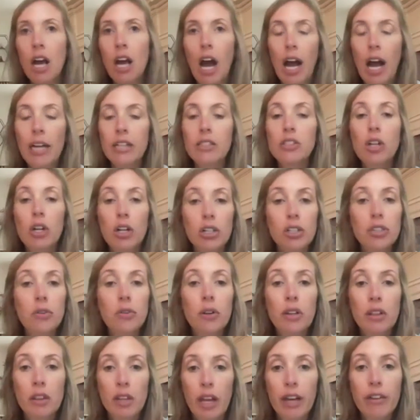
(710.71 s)
I started
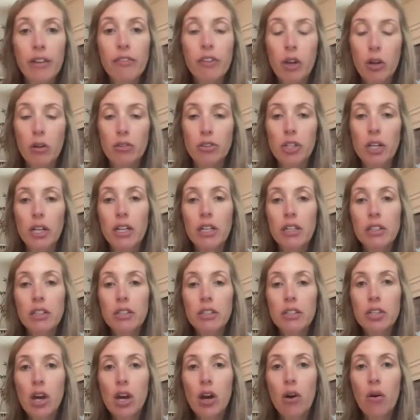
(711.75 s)
doing life coaching.
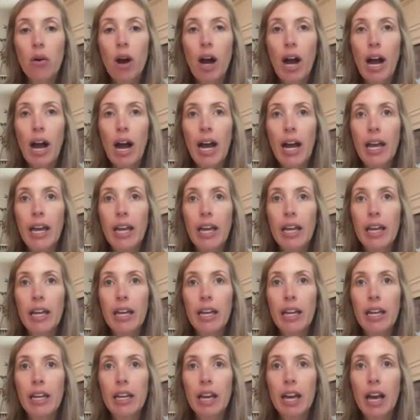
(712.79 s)
So I